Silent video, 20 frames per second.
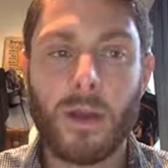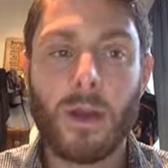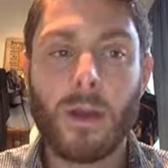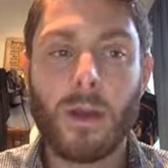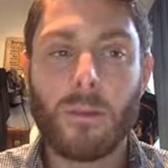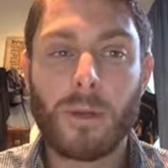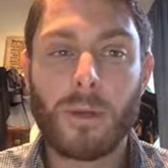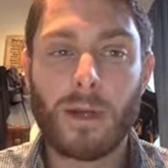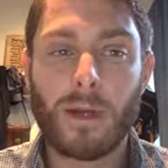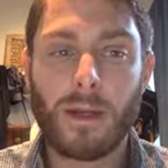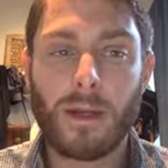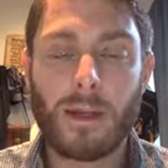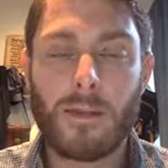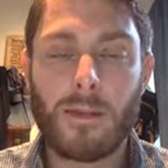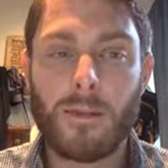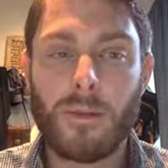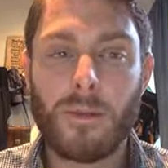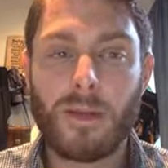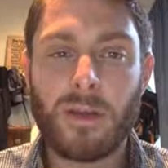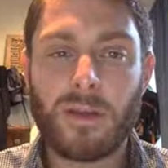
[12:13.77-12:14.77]
But in
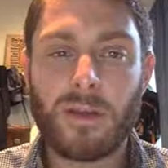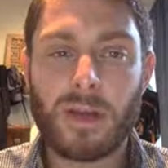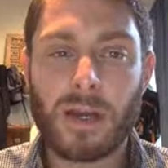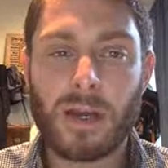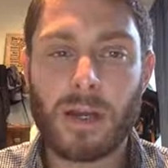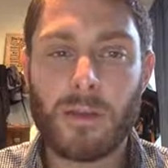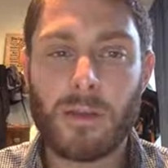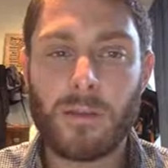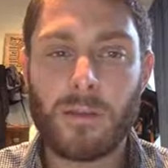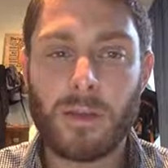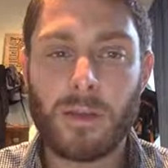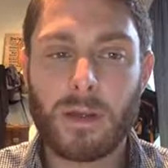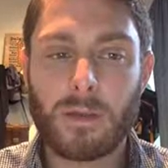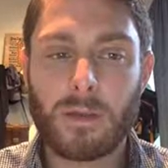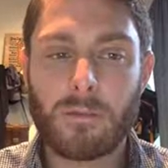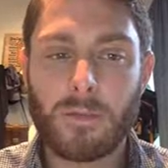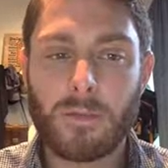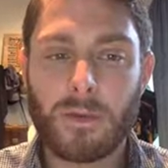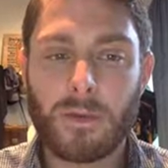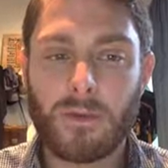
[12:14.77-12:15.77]
the meantime,
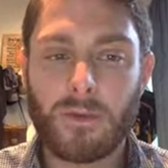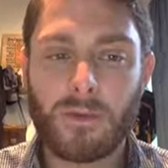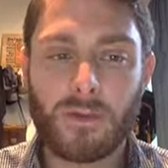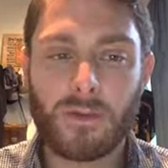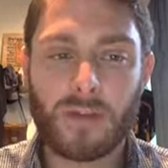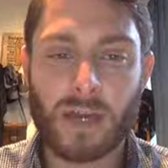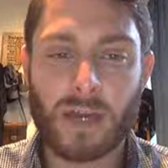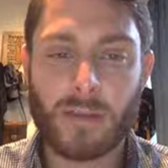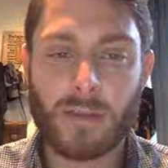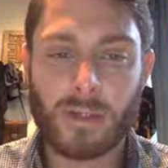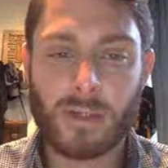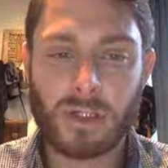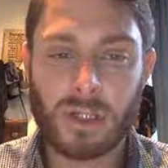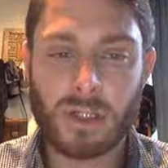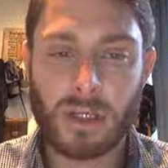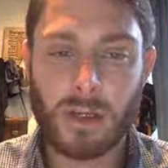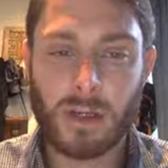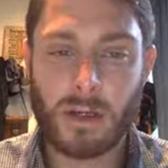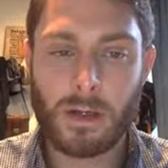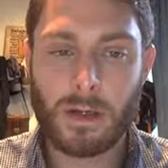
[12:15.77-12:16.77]
here's your assignment
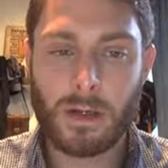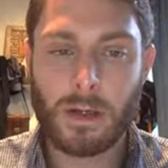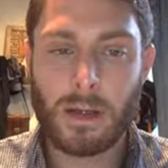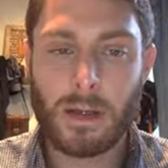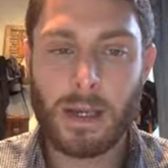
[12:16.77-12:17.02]
sheet,